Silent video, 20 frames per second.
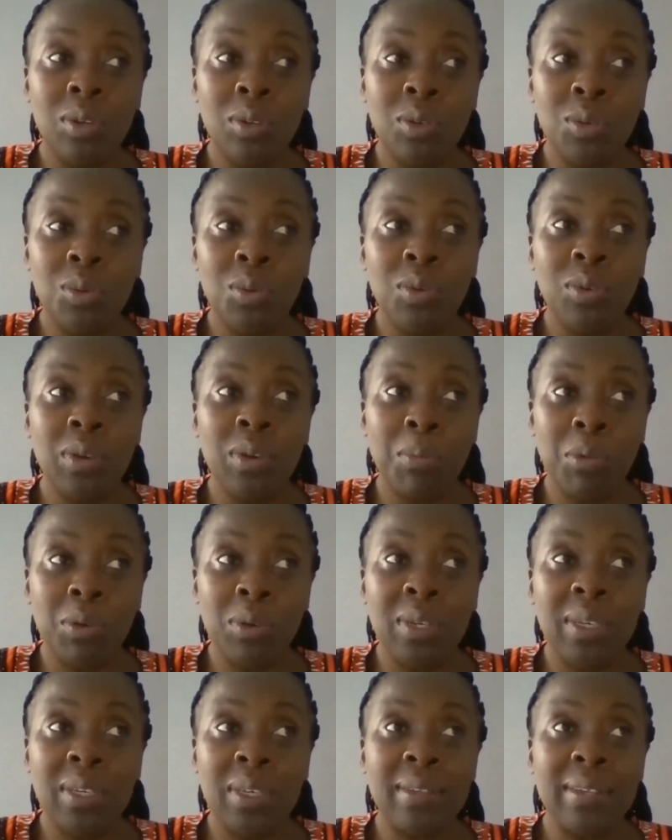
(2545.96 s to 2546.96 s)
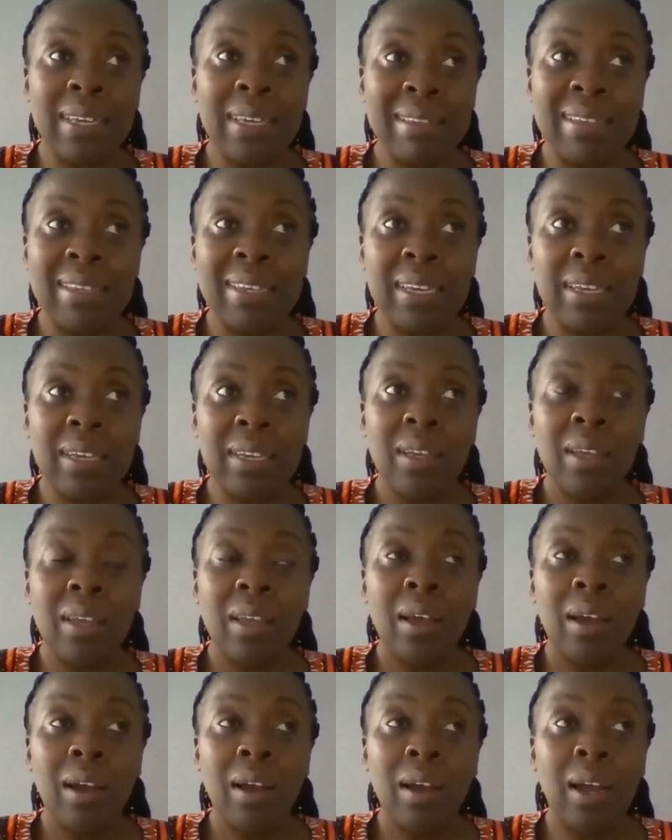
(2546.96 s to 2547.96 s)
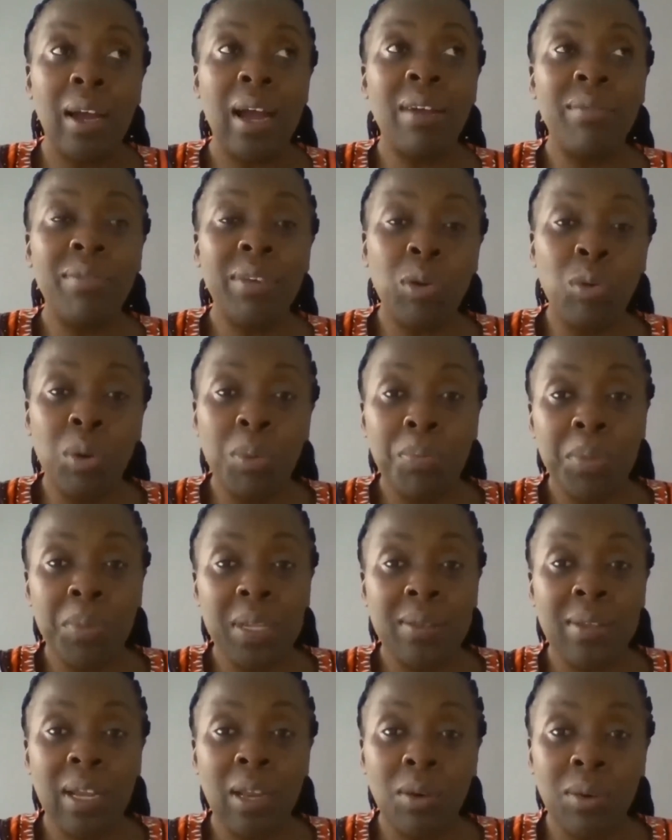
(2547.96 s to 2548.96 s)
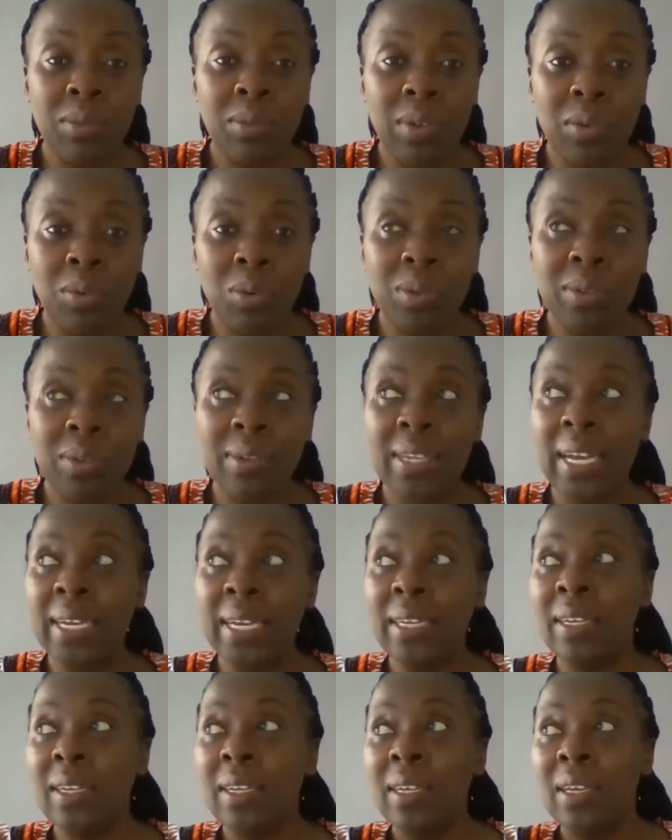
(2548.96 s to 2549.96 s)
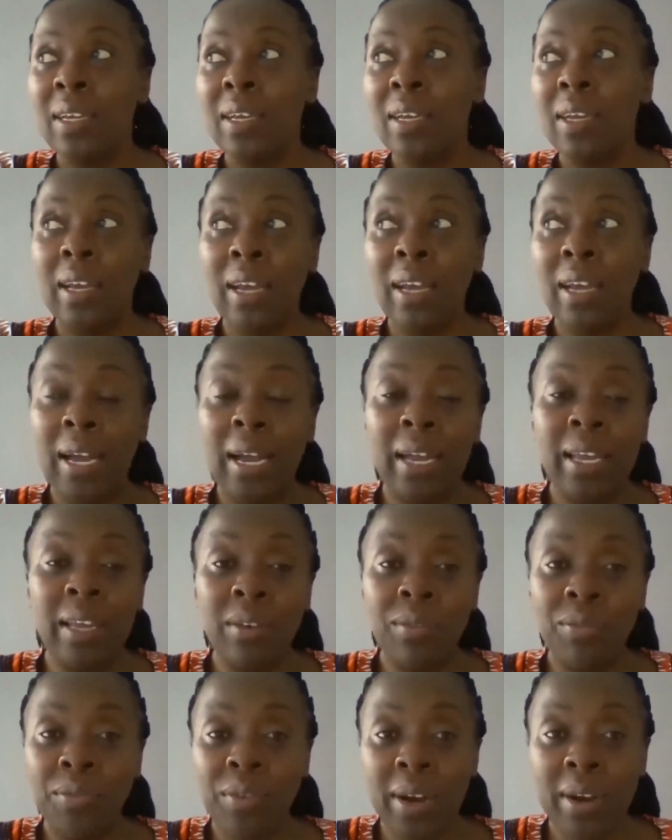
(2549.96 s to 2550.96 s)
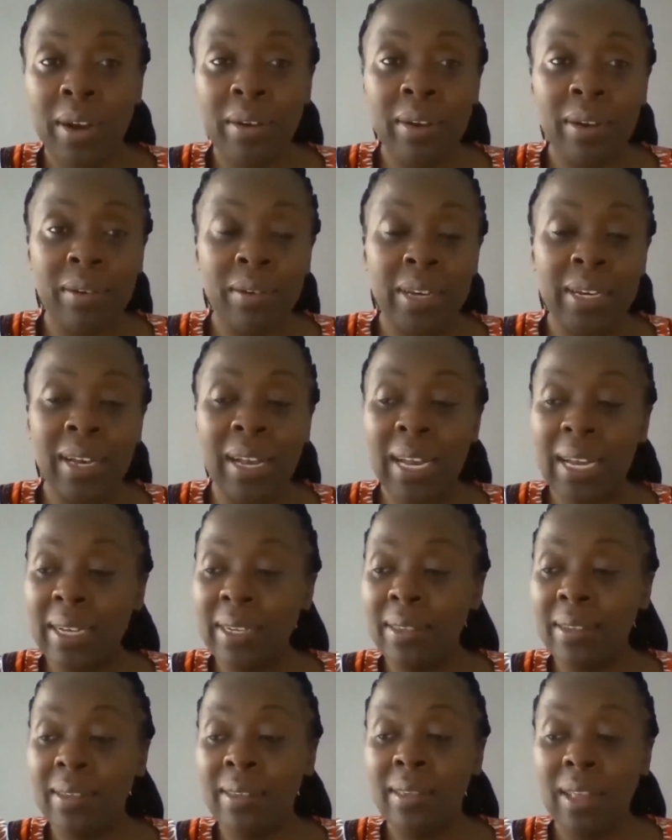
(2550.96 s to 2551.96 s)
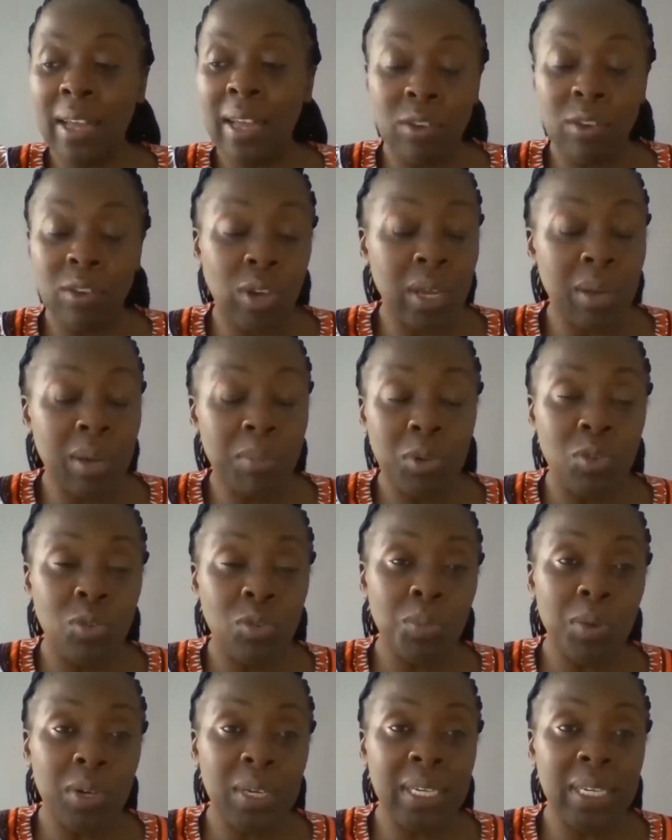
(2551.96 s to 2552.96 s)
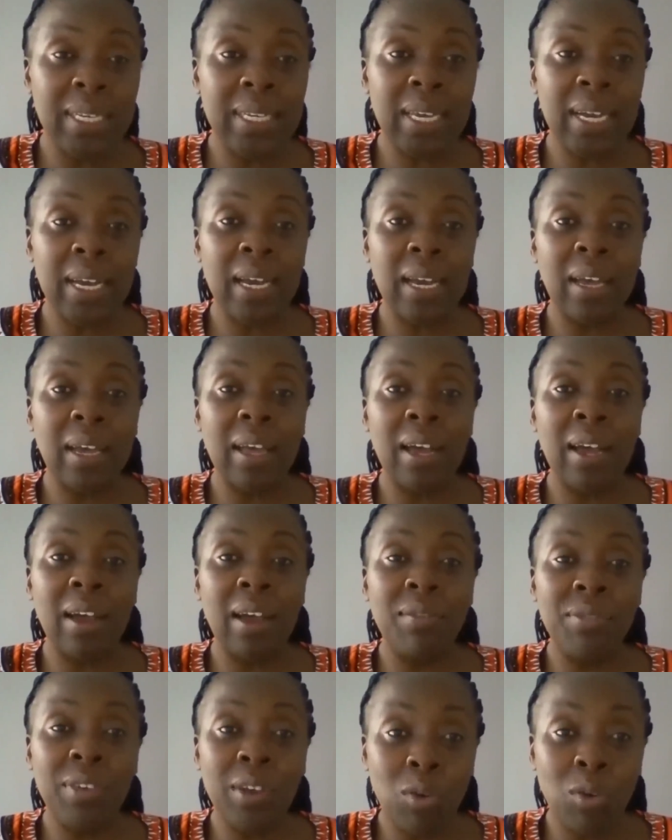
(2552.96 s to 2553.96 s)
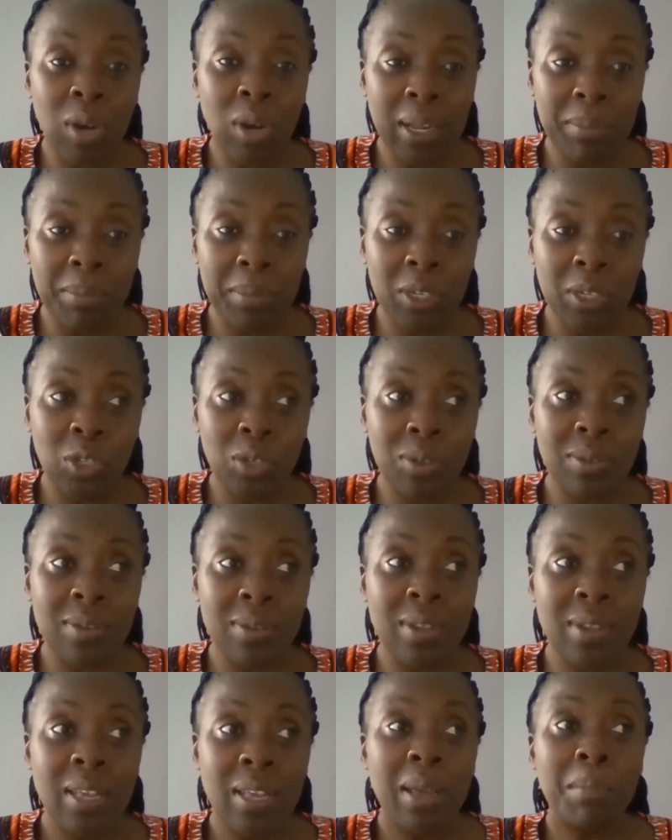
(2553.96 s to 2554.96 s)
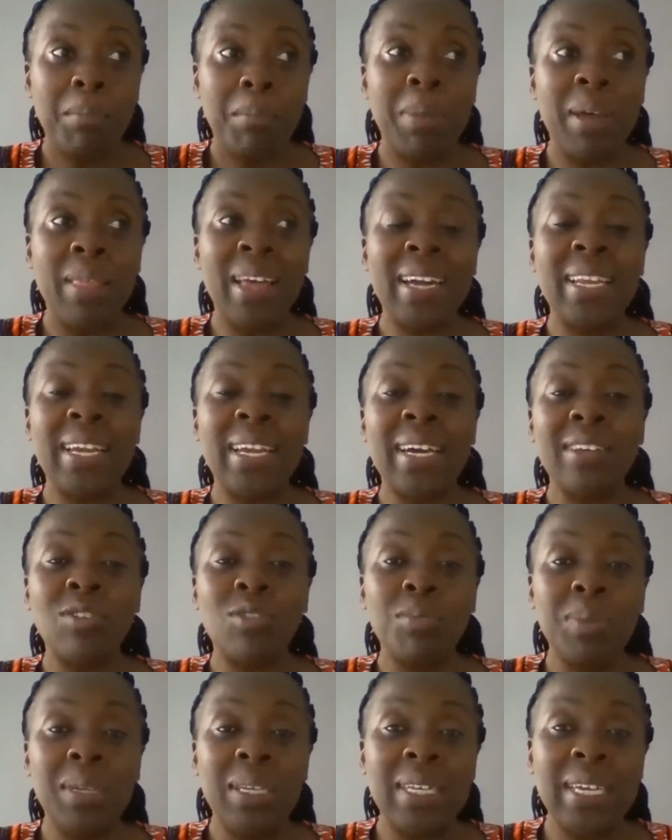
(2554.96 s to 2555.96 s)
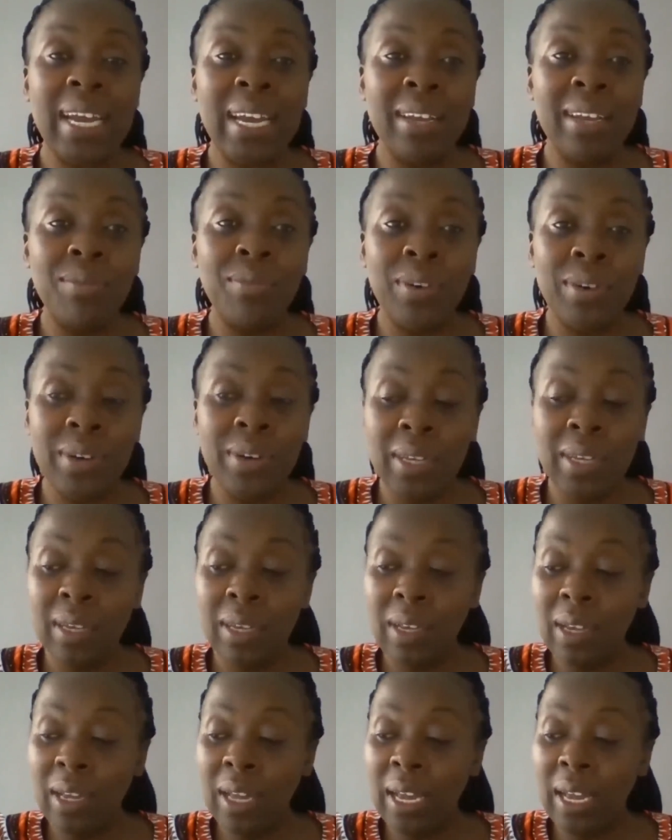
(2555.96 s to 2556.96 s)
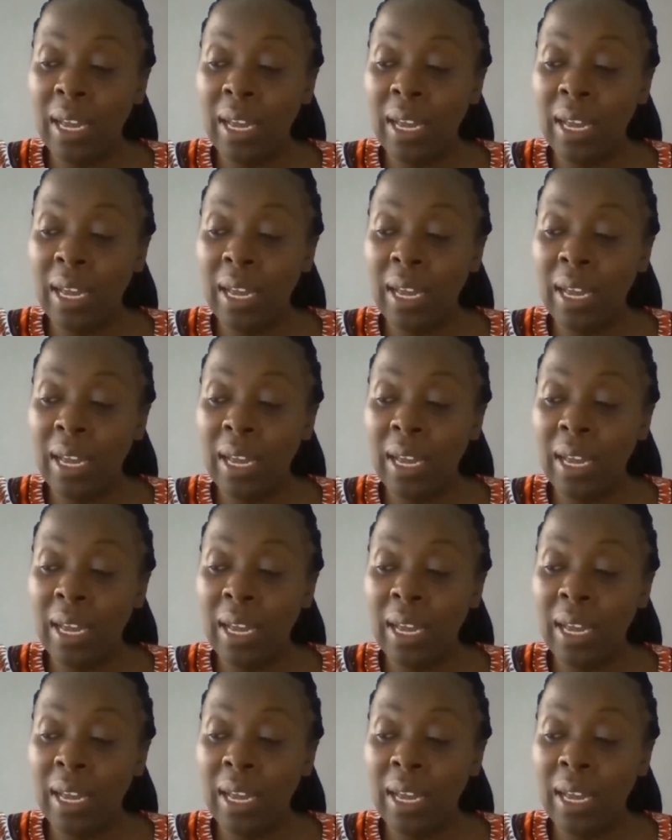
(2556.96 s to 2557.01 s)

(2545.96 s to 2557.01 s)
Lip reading: do remote sensing, have equipment along the roadside, infrared lights, and you're able to monitor vehicle emissions. But that has to be tied very